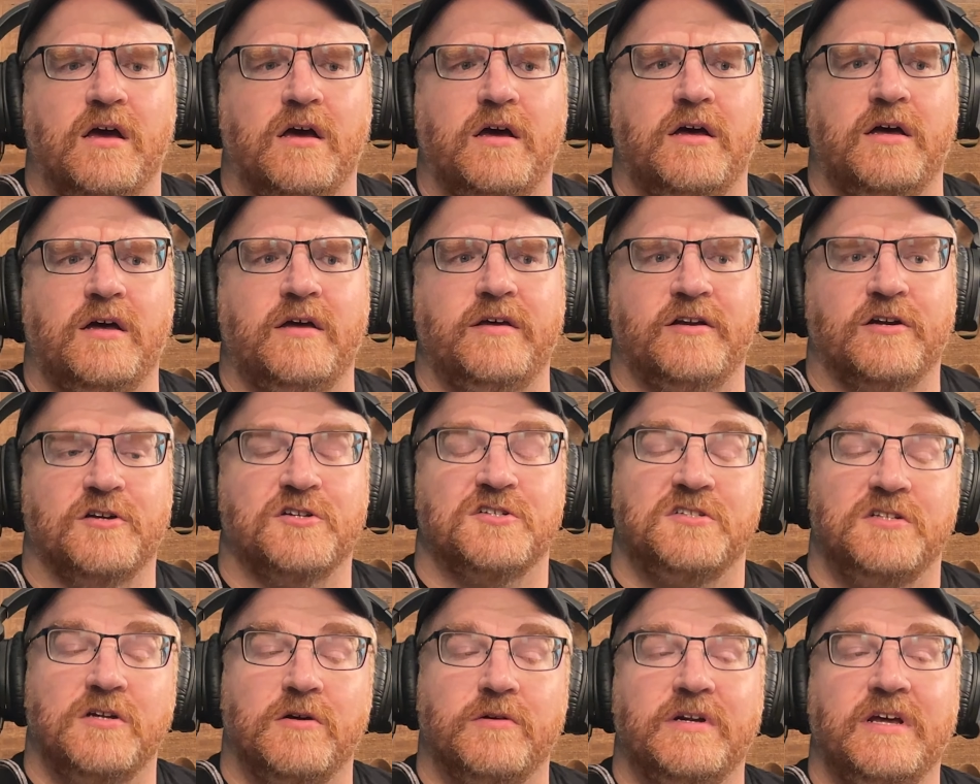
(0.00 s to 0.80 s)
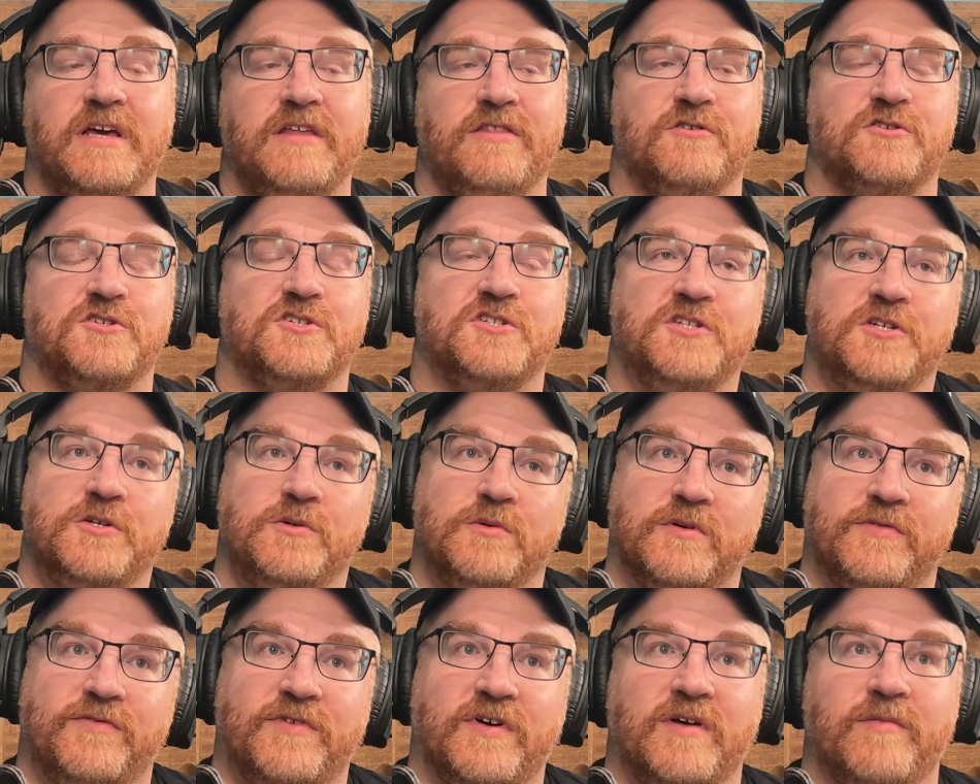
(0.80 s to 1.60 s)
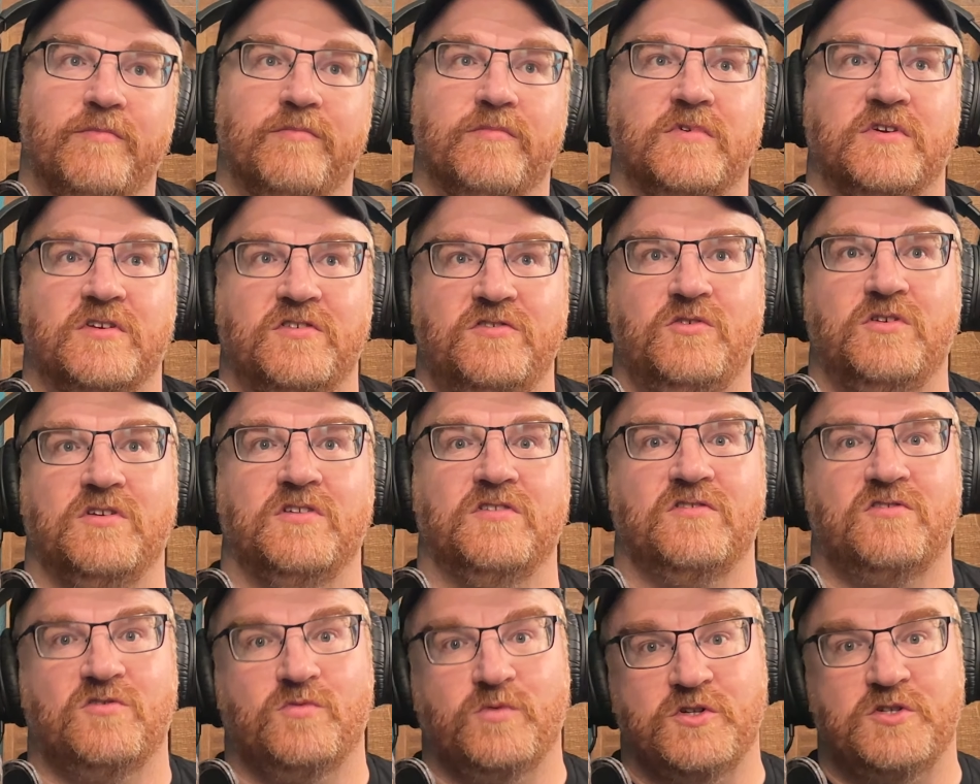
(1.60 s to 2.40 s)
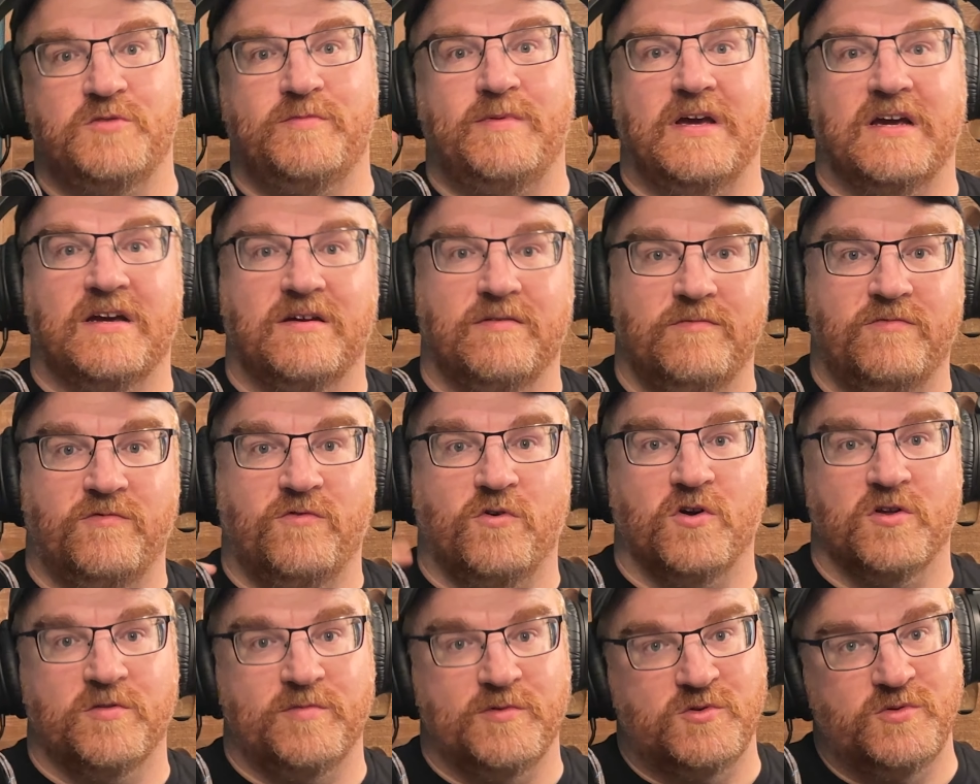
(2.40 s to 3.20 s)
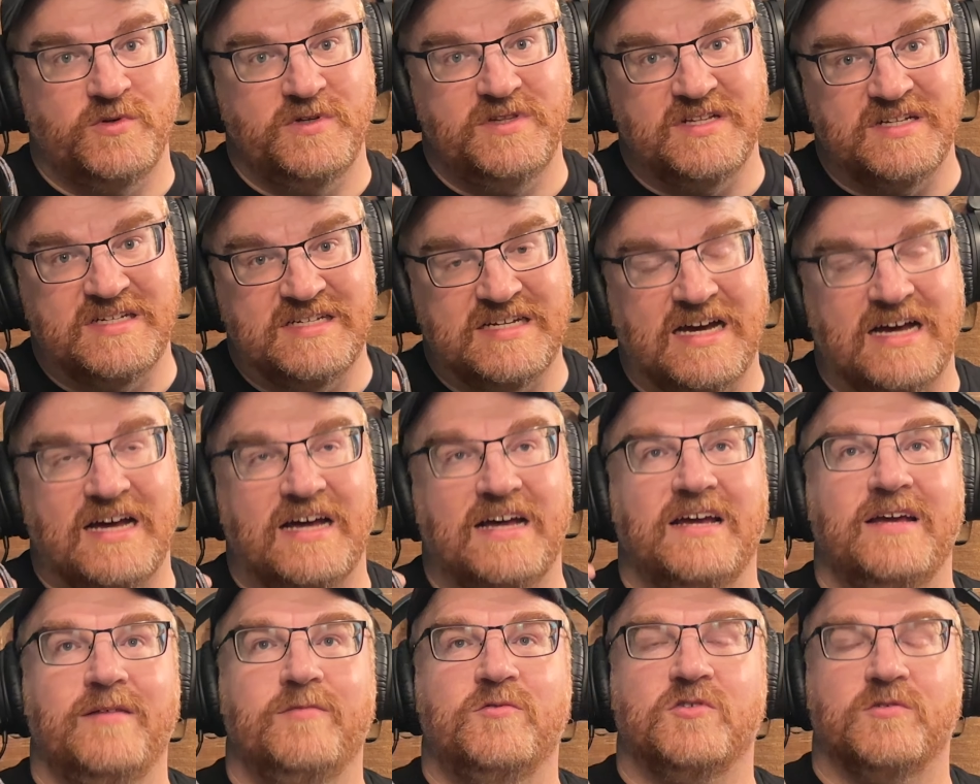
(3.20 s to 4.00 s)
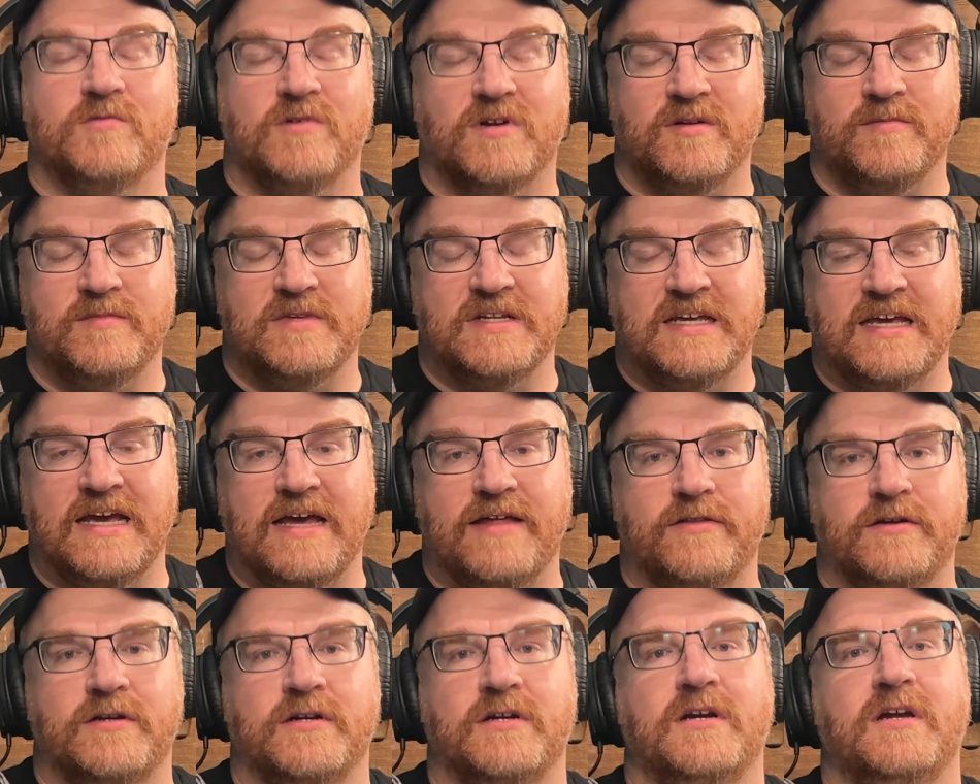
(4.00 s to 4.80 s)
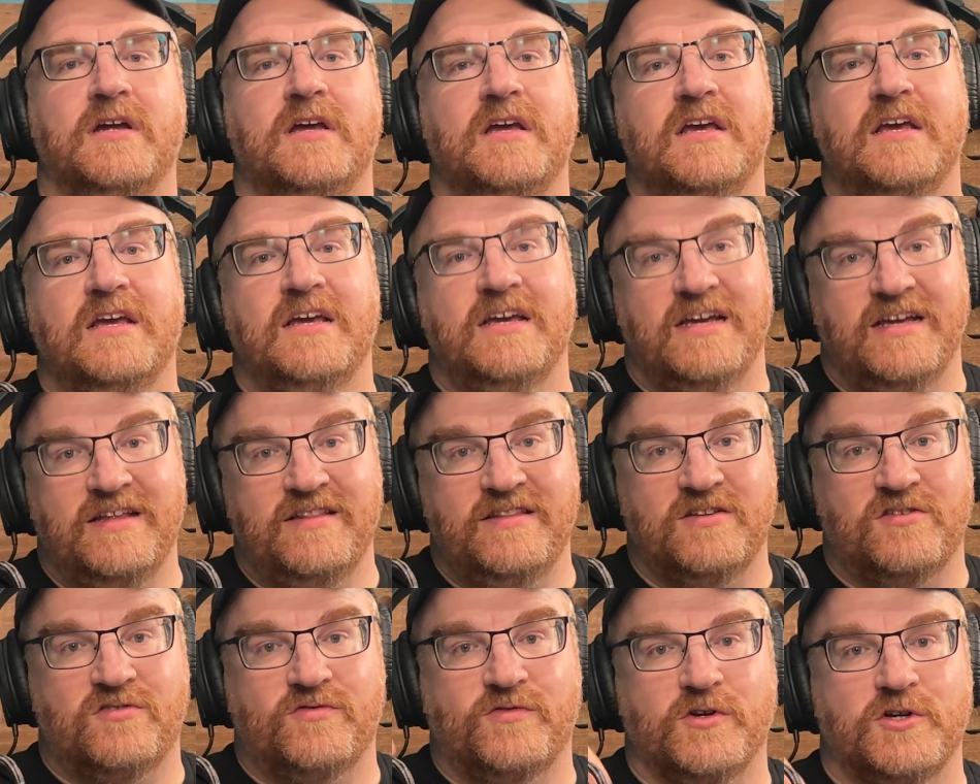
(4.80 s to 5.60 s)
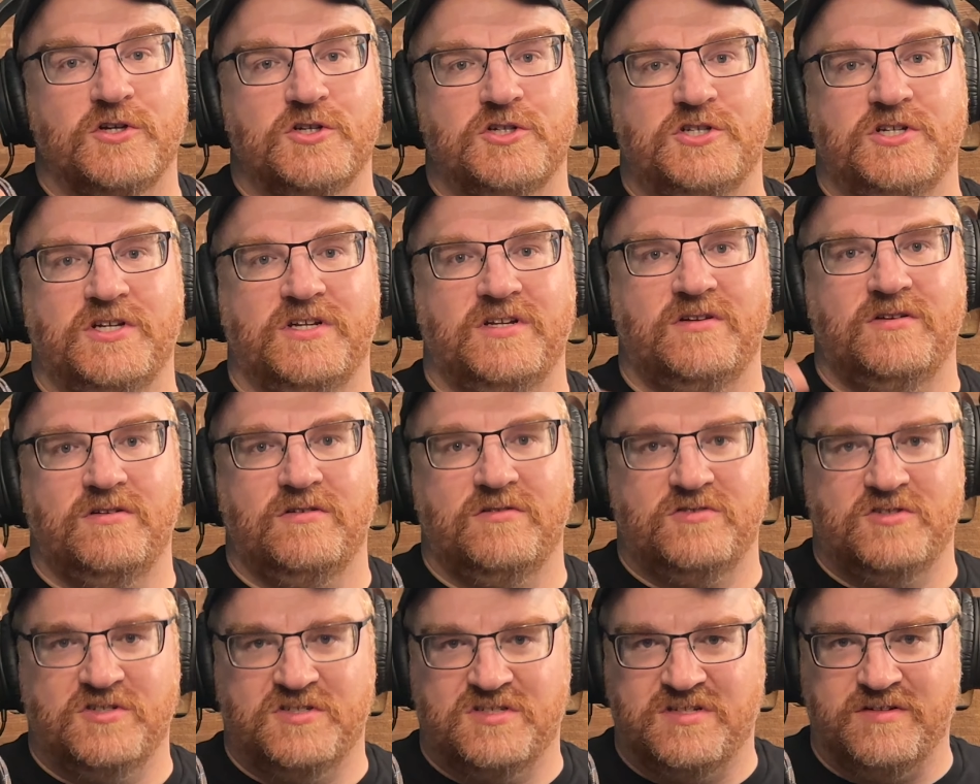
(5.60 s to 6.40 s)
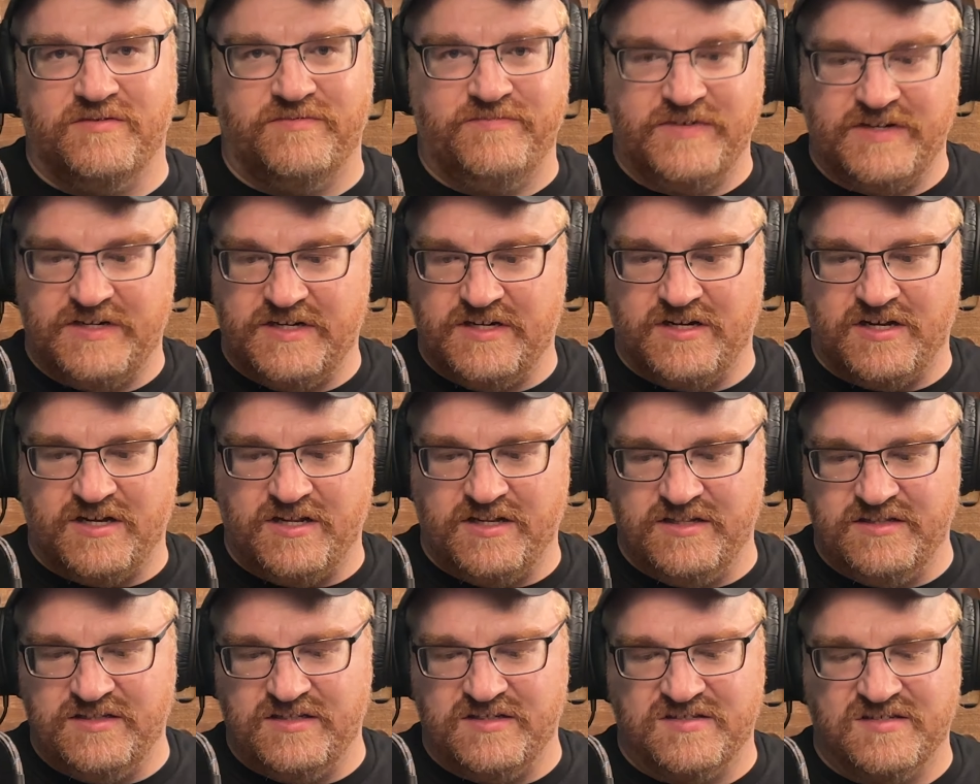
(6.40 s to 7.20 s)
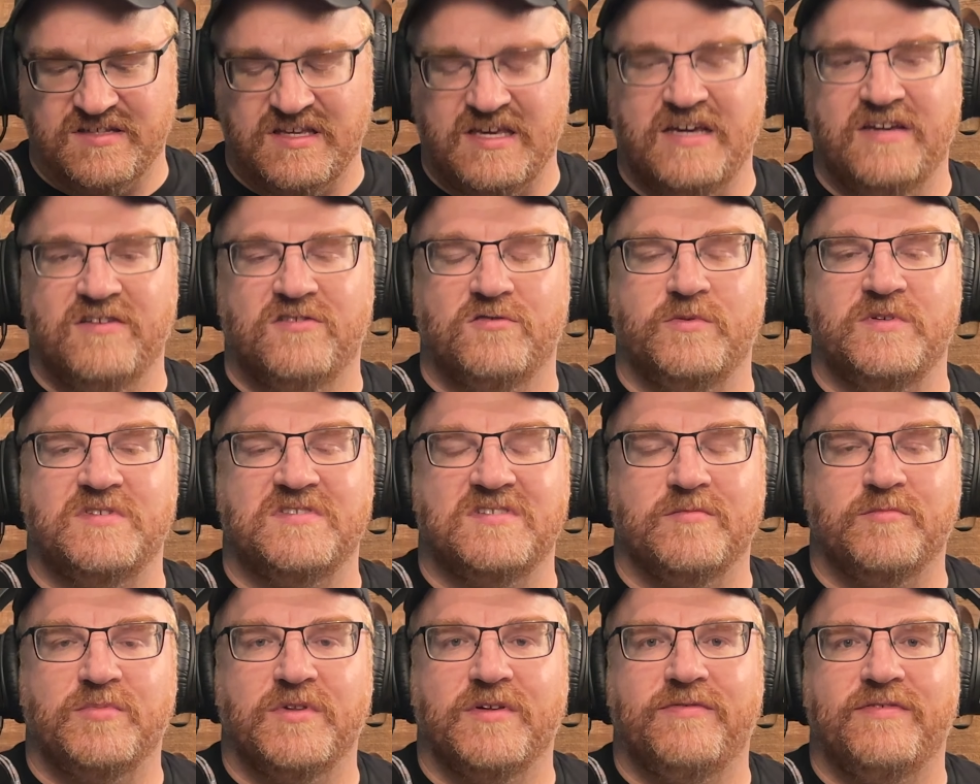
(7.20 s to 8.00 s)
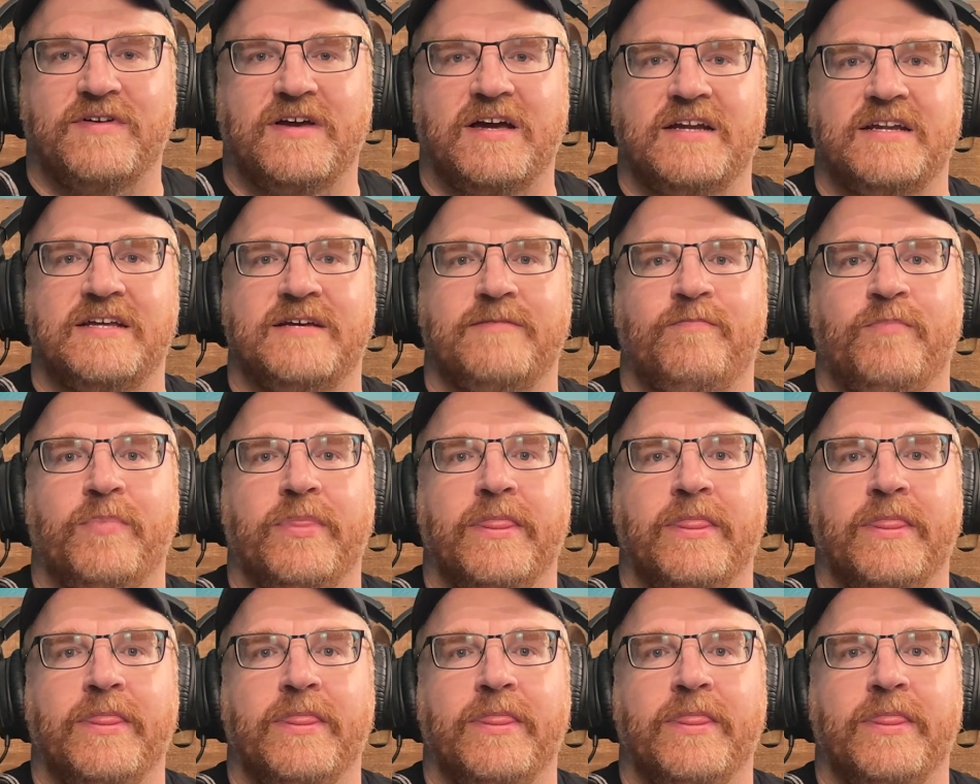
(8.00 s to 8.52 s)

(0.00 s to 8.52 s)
In our Snow Day, there's 2 of them because you can switch back and forth between the times or run them together. In this version, just to fit it all in this case, we simplified it,